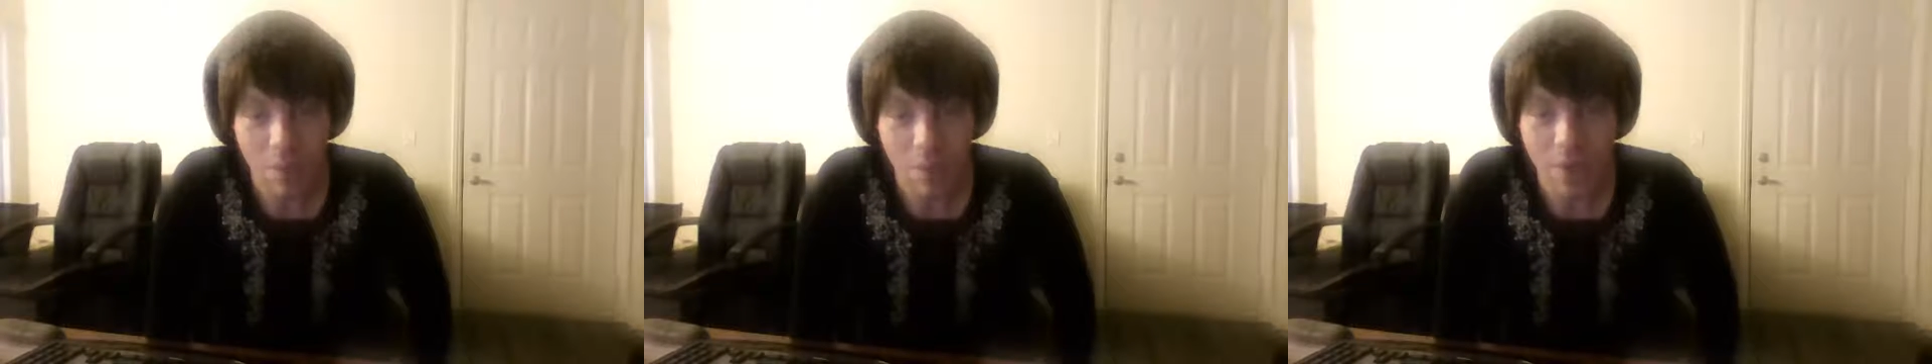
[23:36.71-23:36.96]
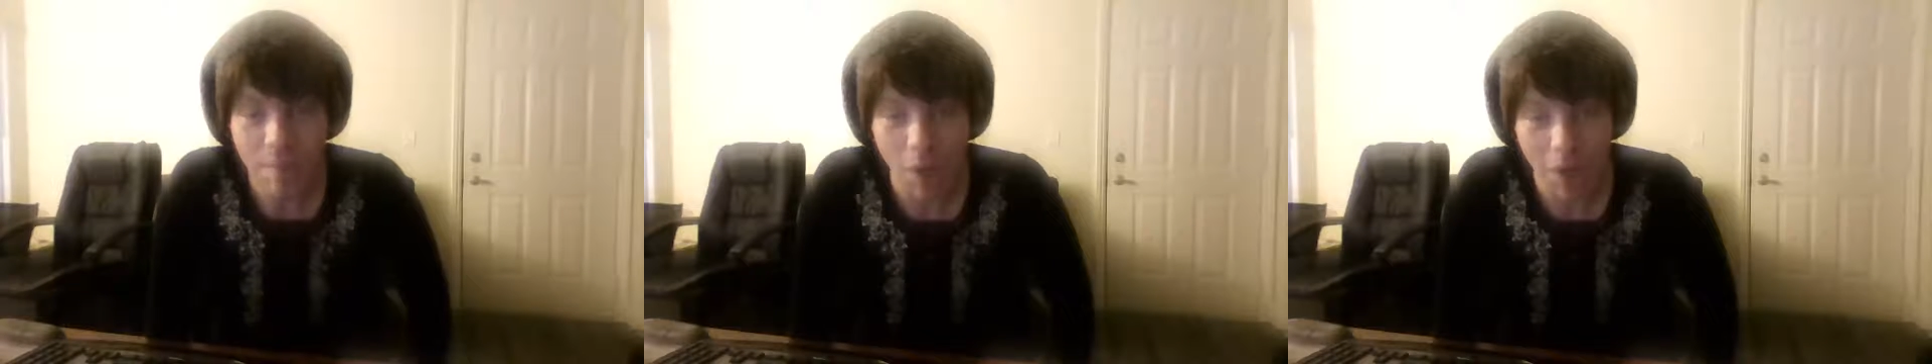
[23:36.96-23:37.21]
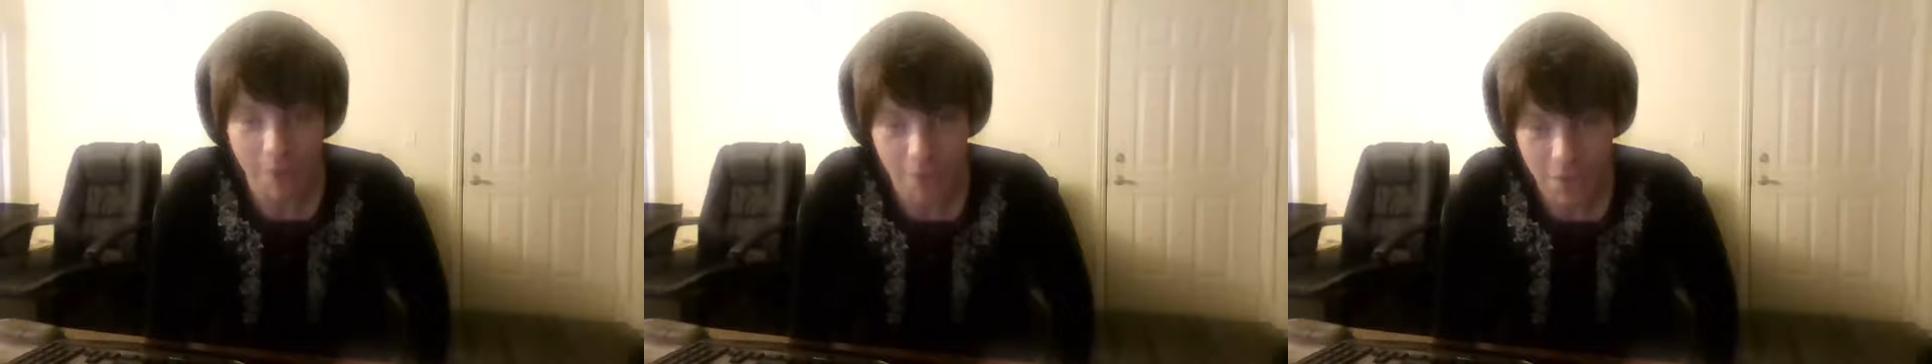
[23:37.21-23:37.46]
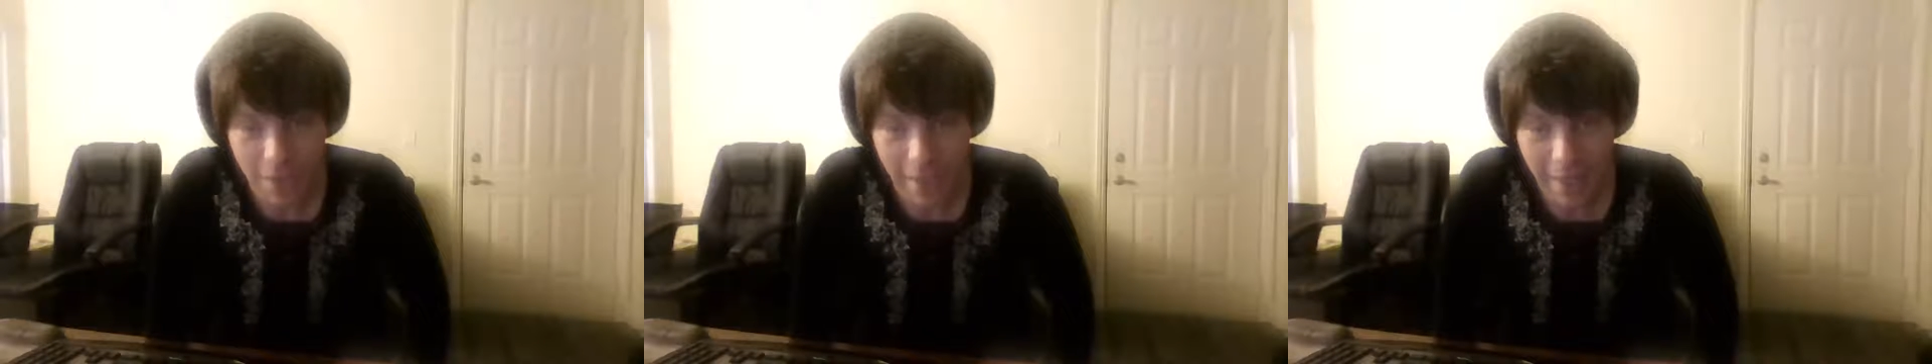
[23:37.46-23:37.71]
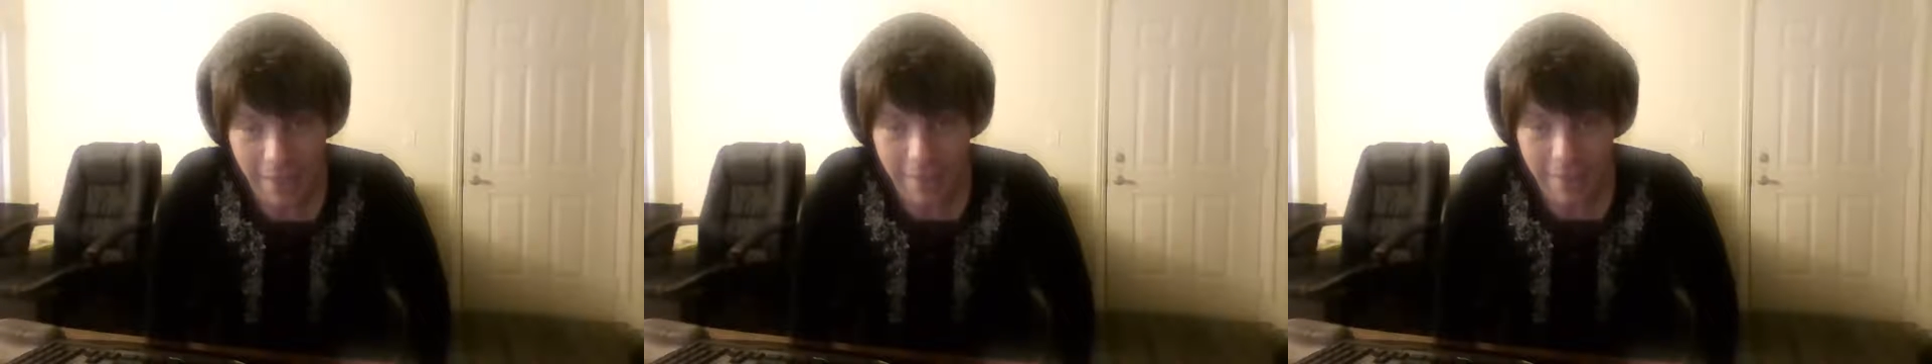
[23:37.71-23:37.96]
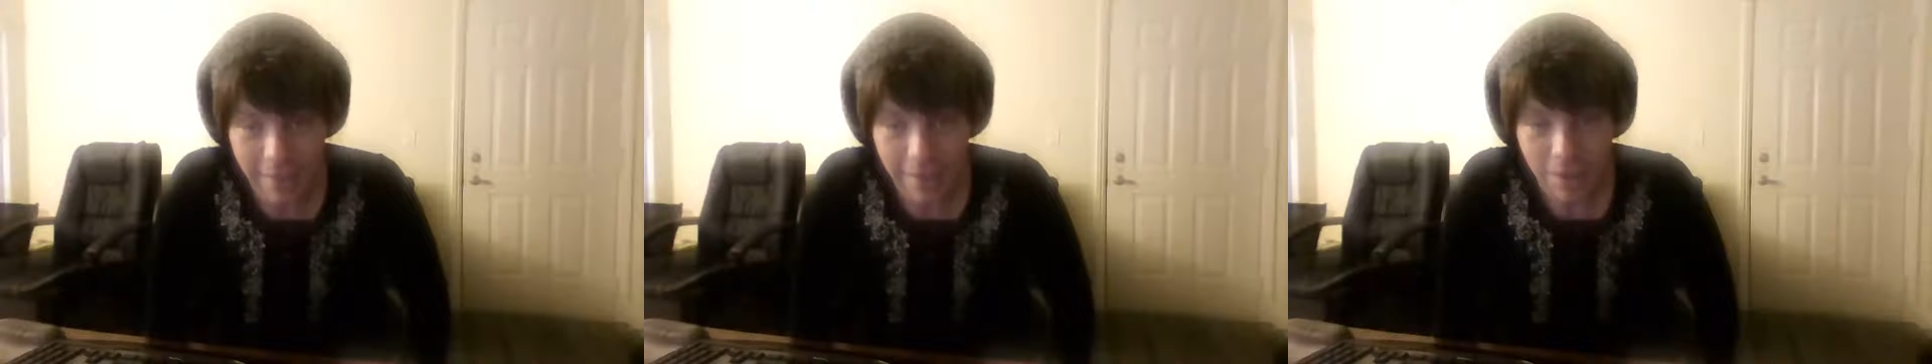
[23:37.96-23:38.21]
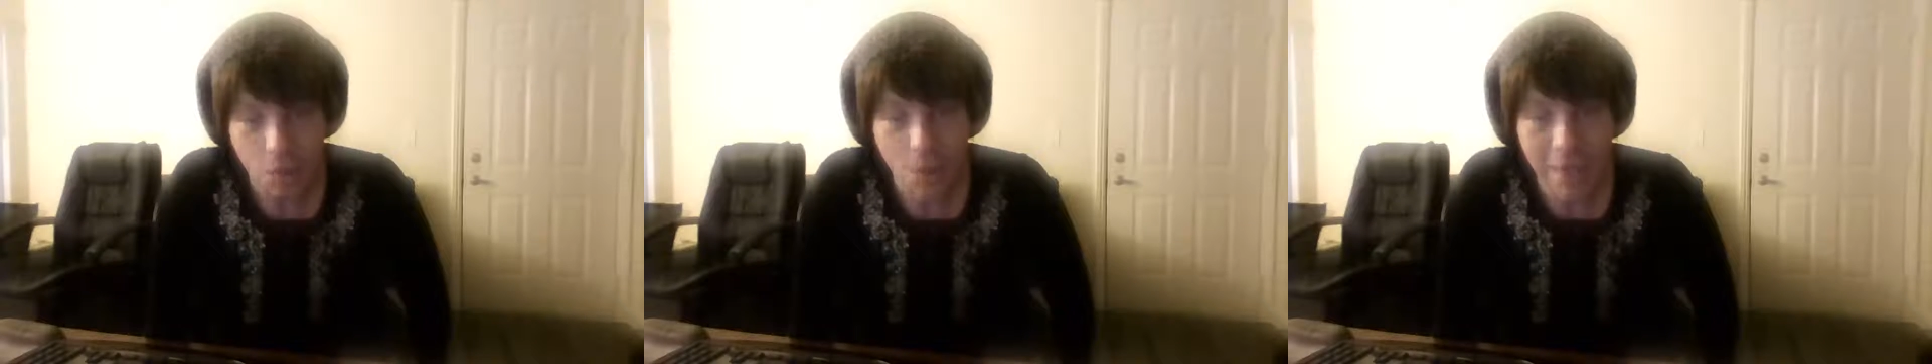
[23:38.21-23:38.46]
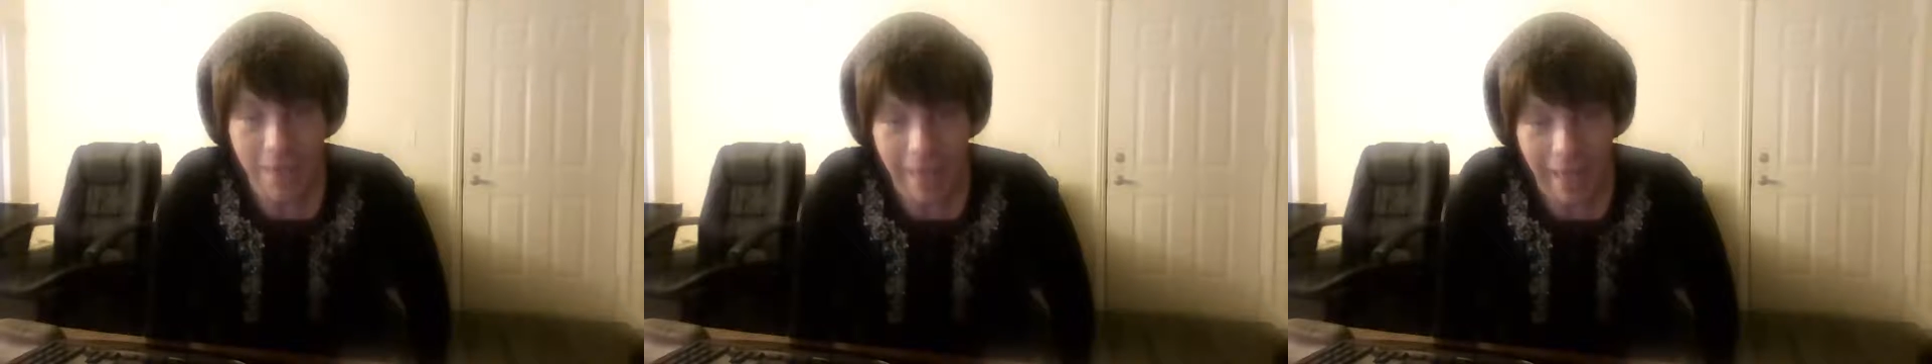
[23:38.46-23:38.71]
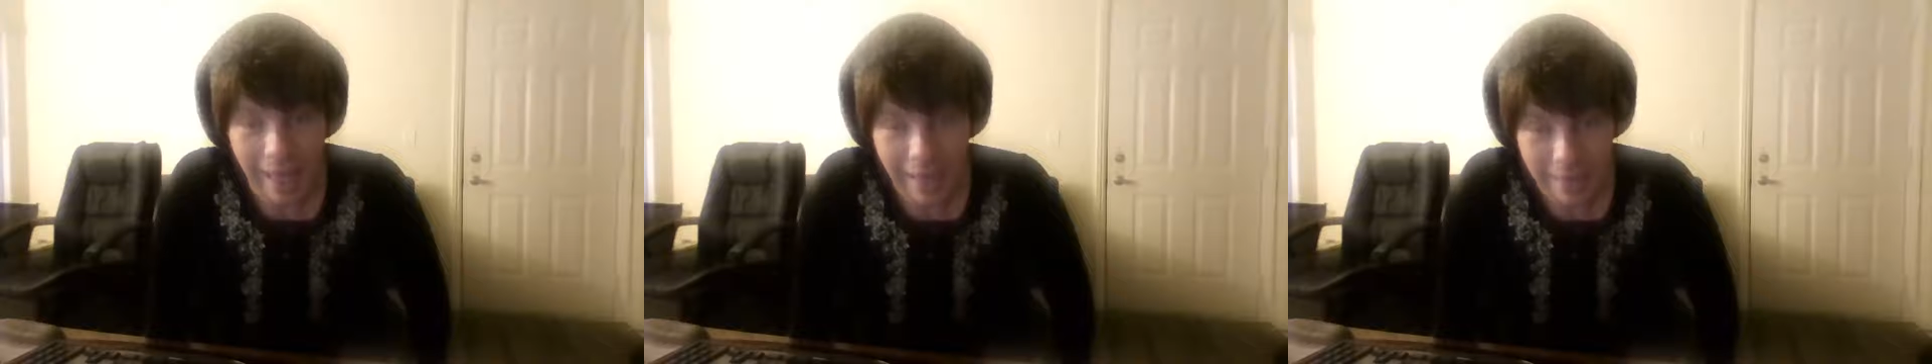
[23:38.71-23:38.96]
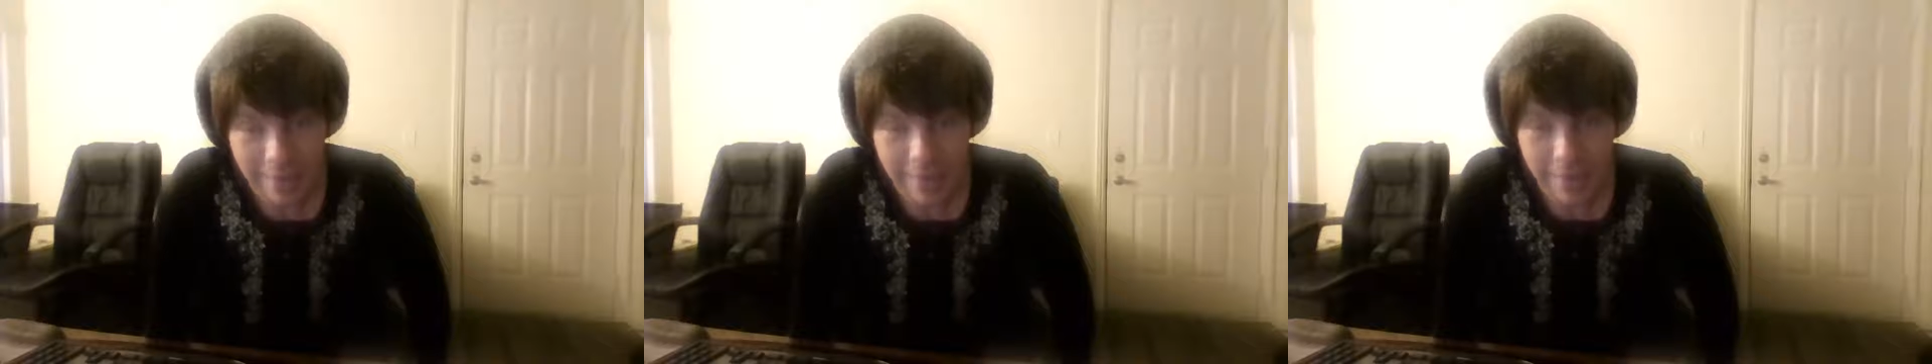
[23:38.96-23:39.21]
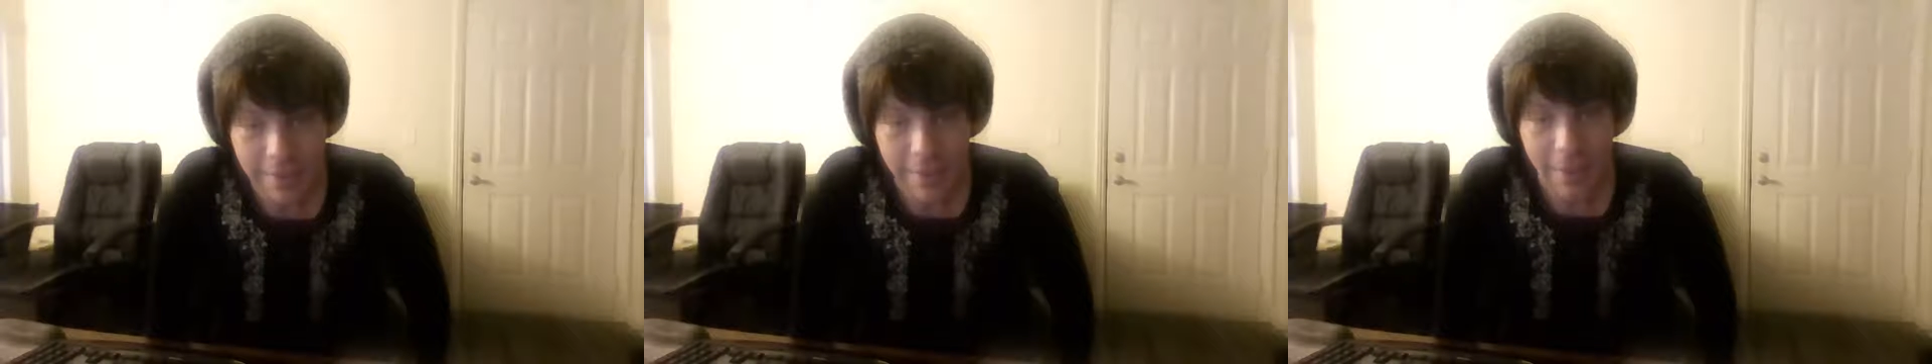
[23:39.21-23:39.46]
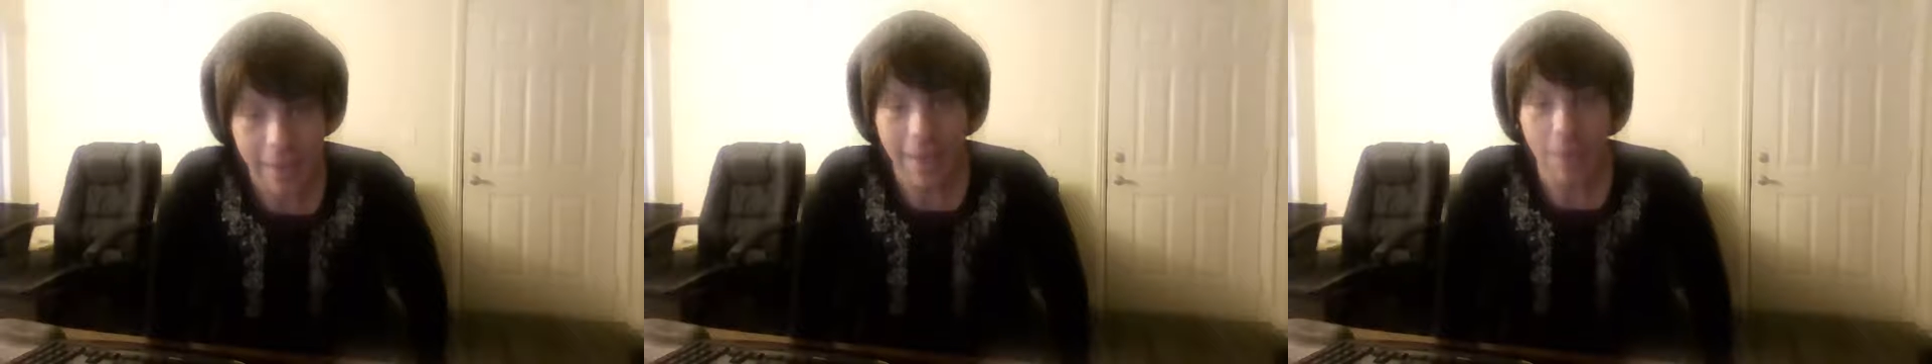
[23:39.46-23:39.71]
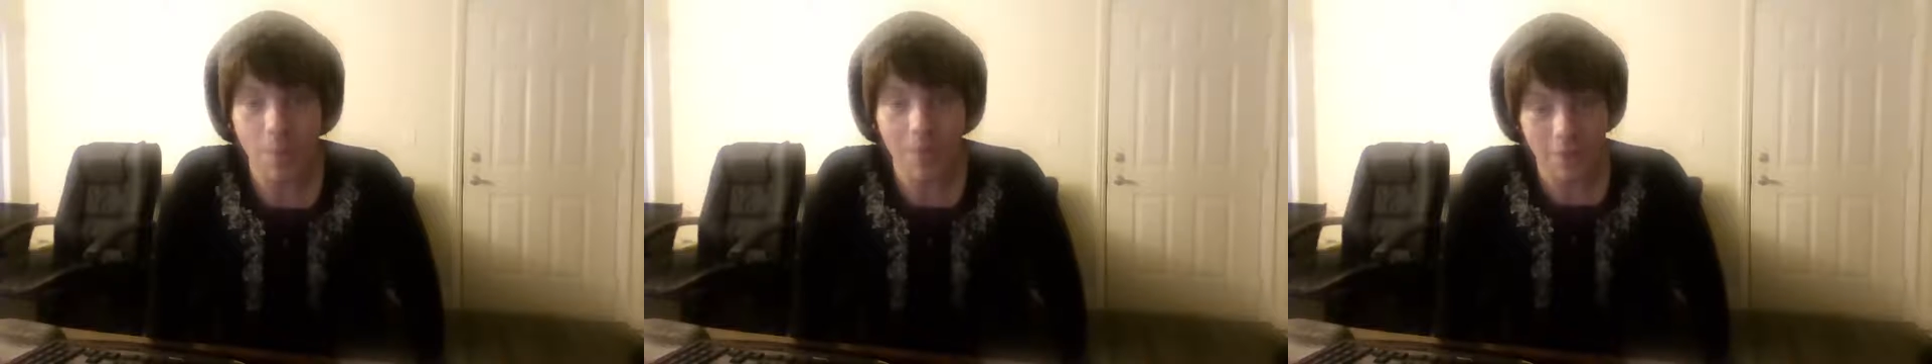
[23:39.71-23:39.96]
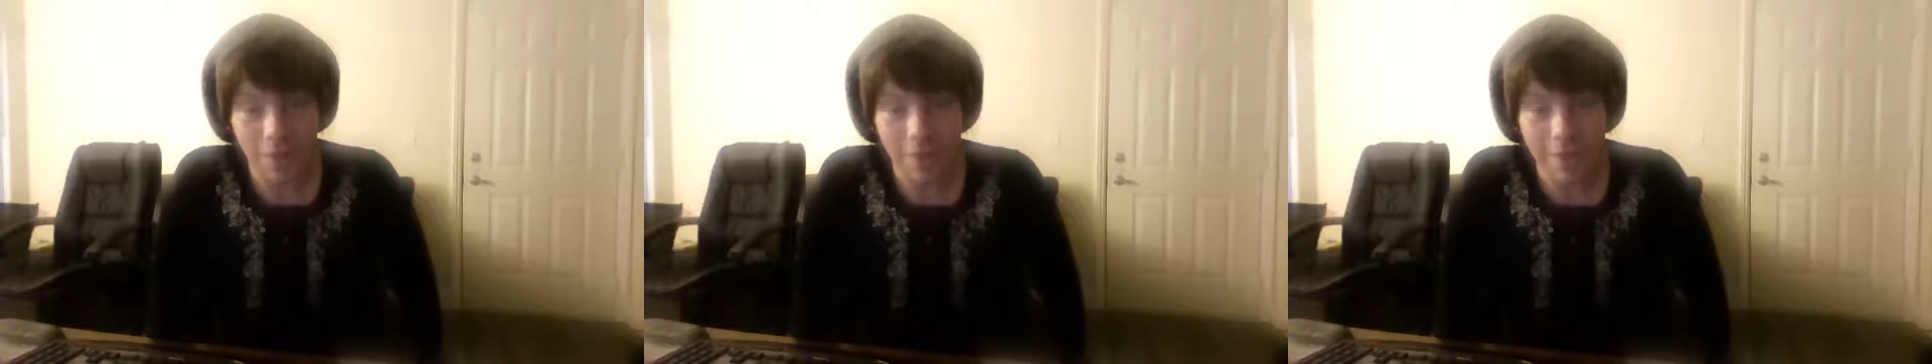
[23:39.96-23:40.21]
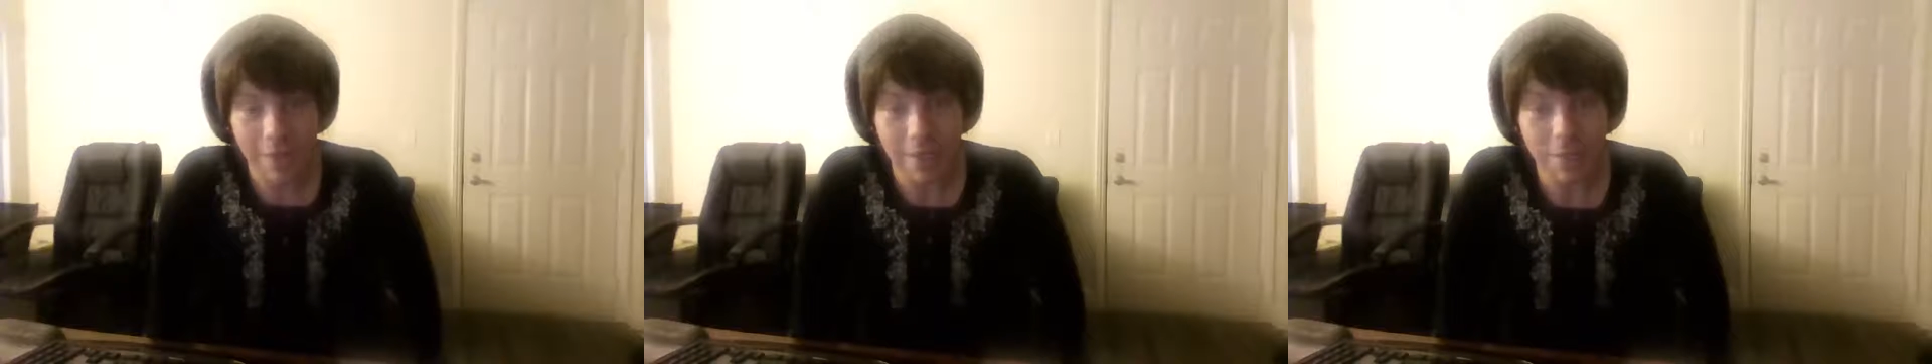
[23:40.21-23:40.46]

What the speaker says: We bought the state, we annexed it, and we turned it